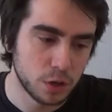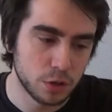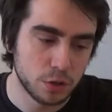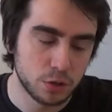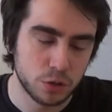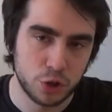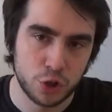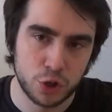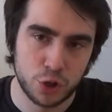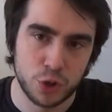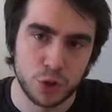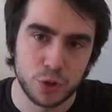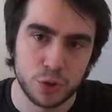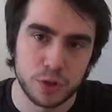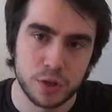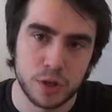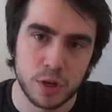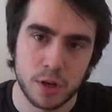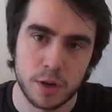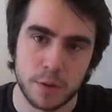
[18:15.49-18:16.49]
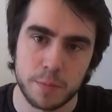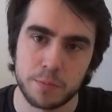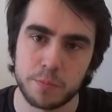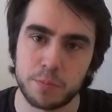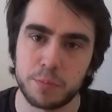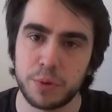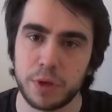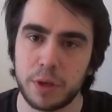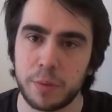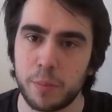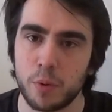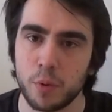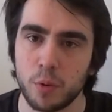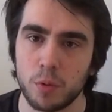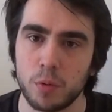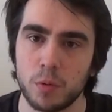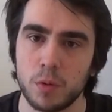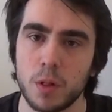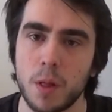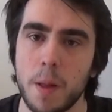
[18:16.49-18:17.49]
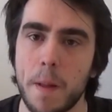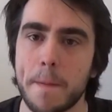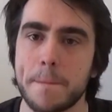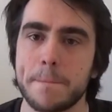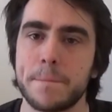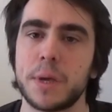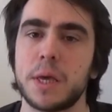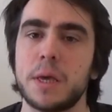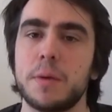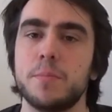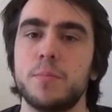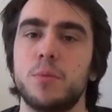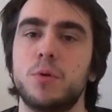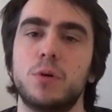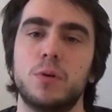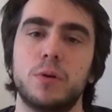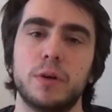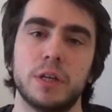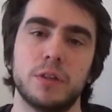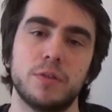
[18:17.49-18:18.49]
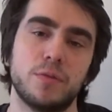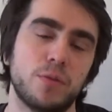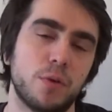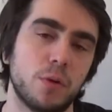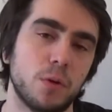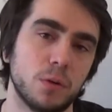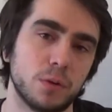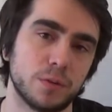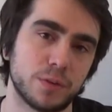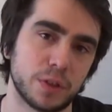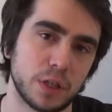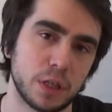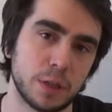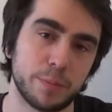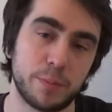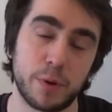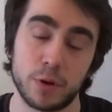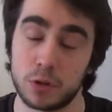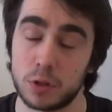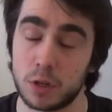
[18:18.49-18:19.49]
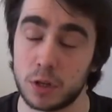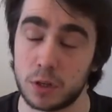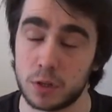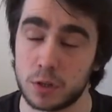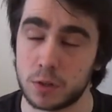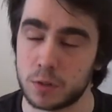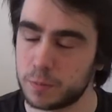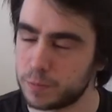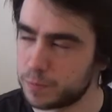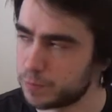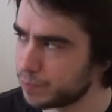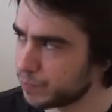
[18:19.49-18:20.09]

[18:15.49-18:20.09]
Should people be more involved in politics?